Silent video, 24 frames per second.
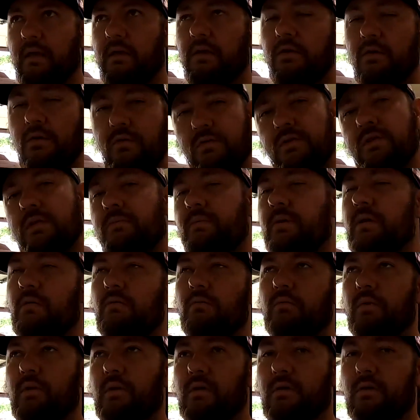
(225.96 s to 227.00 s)
used to be a
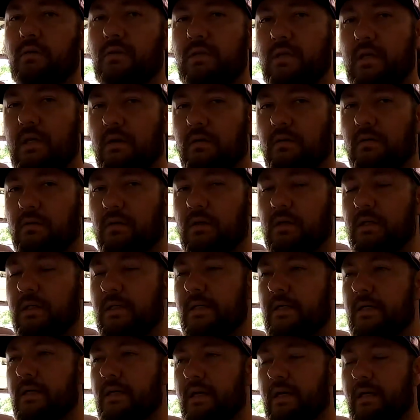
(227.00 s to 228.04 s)
really good deal.
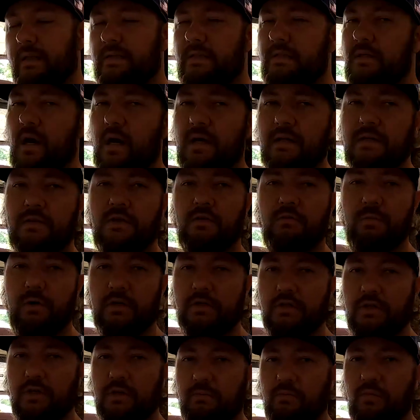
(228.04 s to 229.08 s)
It's not so
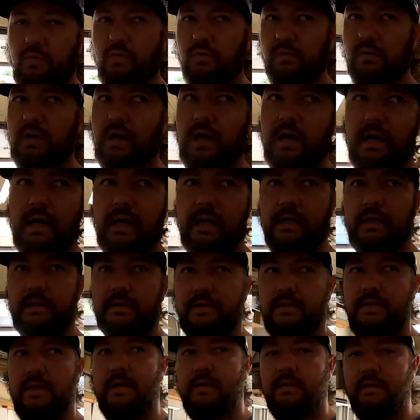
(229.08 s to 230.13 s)
much anymore. I
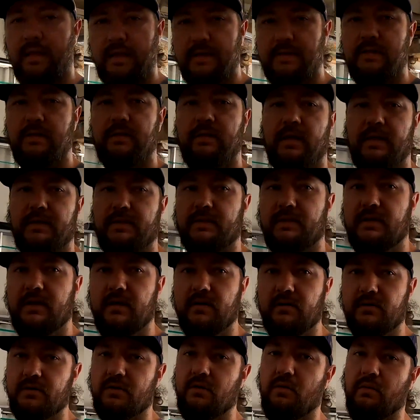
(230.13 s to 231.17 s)
see less and less
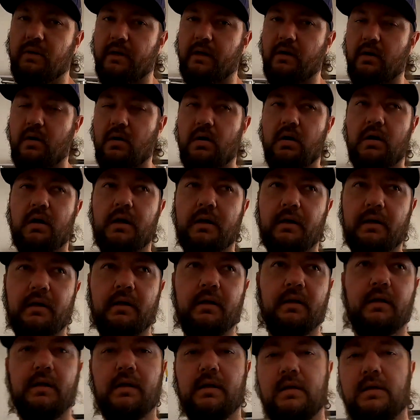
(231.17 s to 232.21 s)
deals going on.
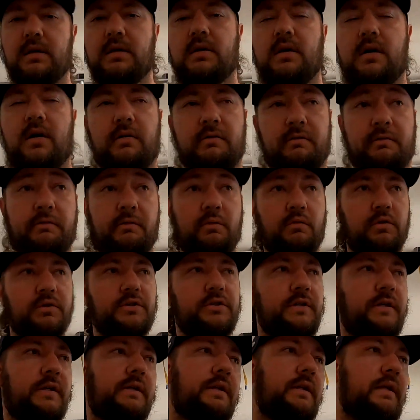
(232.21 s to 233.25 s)

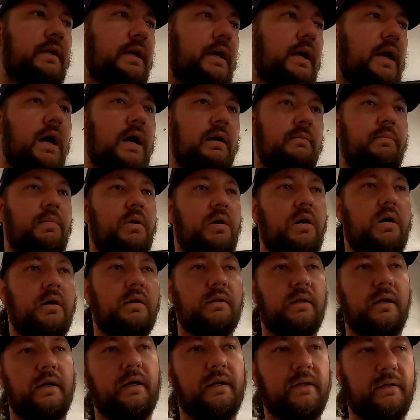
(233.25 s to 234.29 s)
Unfortunately, I
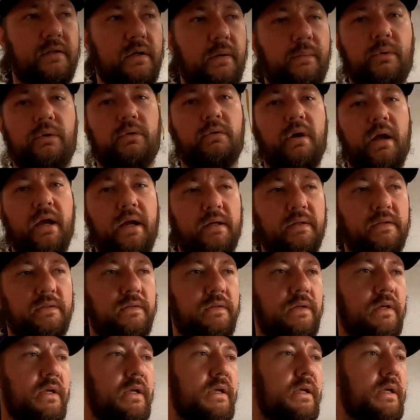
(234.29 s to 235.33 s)
bought like a WRX.